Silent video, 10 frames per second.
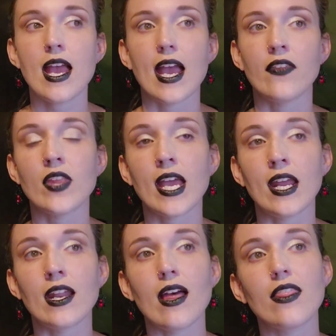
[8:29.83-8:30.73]
And
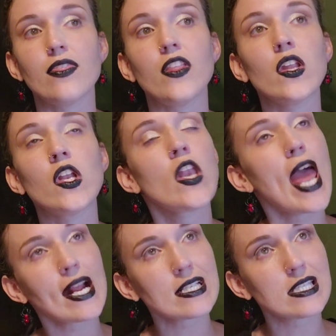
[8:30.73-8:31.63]
then
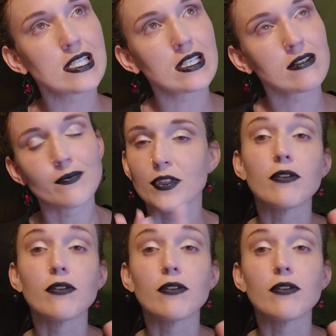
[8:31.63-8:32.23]
the